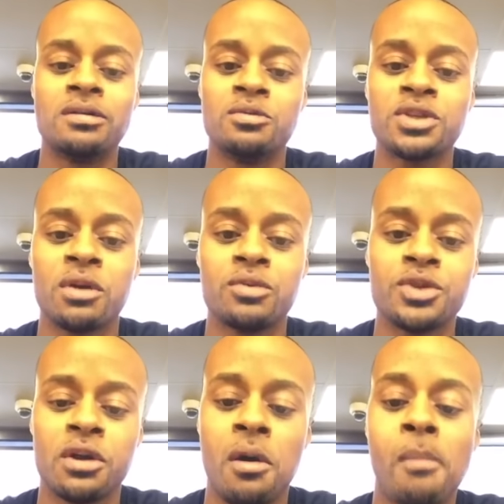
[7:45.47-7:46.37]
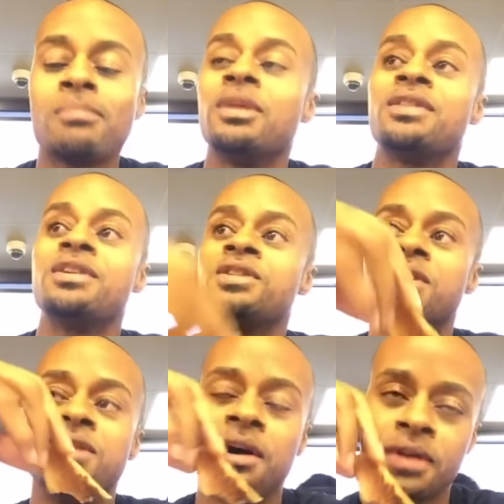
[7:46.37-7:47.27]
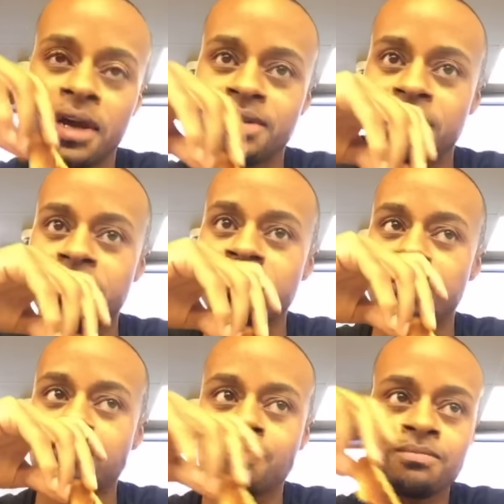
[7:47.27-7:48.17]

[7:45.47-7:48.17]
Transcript: what's up with y'all? I did see the dunk contest.